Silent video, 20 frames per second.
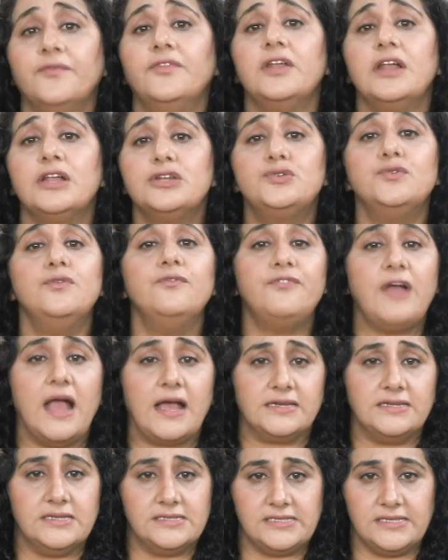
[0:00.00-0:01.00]
There are two
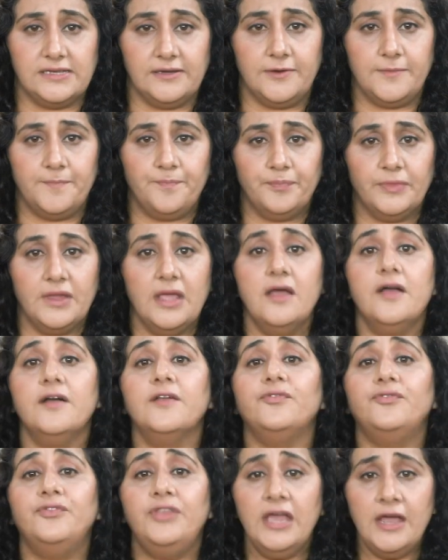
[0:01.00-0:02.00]
factors here.
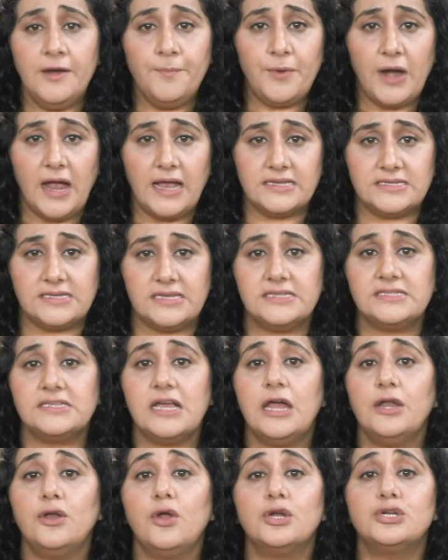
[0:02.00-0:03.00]
Their prices
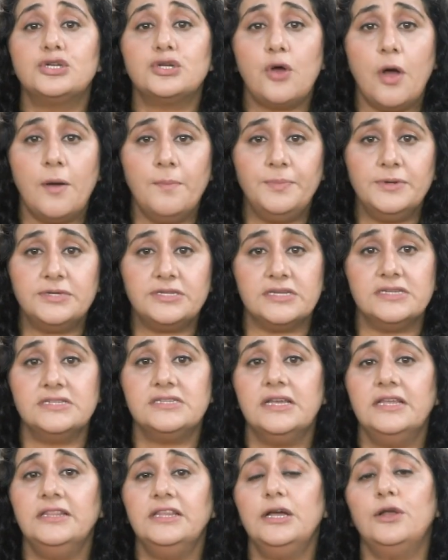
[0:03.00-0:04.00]
are not
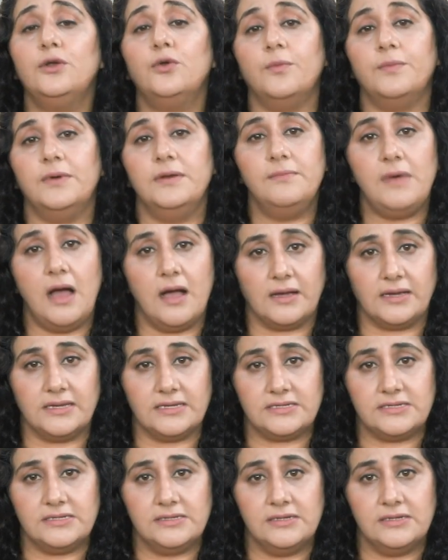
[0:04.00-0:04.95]
competent in the global market.